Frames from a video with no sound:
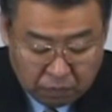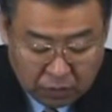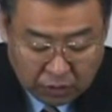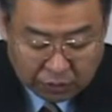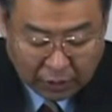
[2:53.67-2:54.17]

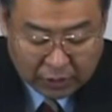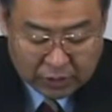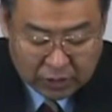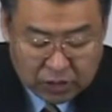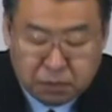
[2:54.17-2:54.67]
God
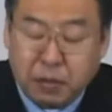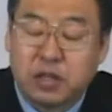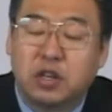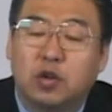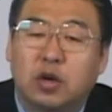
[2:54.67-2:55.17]

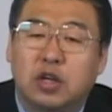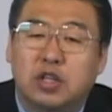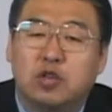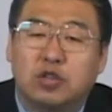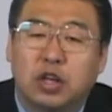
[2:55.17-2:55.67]
considered
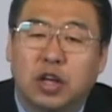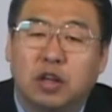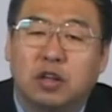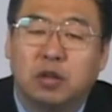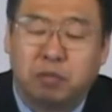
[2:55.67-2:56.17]
the
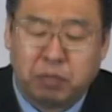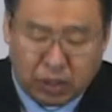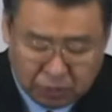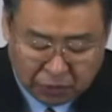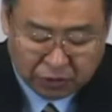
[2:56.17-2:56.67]

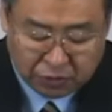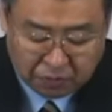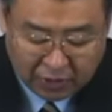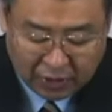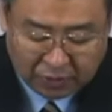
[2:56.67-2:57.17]
marital
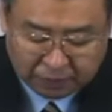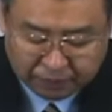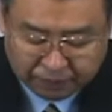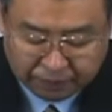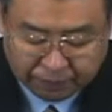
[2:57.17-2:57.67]

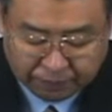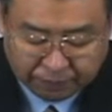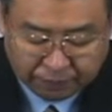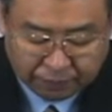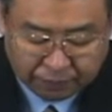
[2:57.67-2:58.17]
relationship
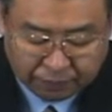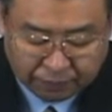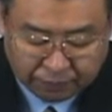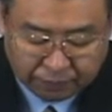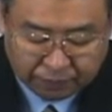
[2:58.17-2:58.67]

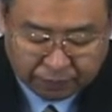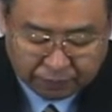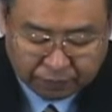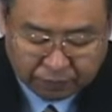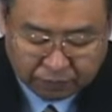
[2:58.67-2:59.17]
important
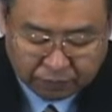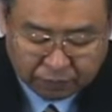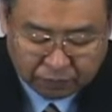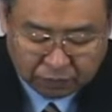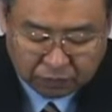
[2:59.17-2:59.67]

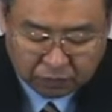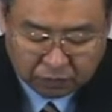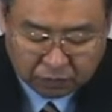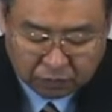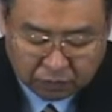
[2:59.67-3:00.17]
as
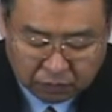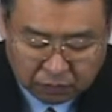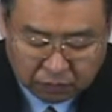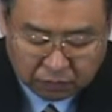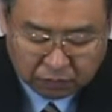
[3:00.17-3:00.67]
well as
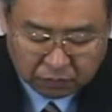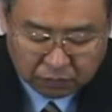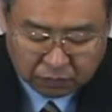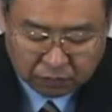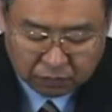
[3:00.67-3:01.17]
the
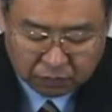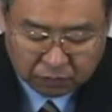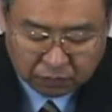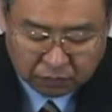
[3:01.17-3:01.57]
family.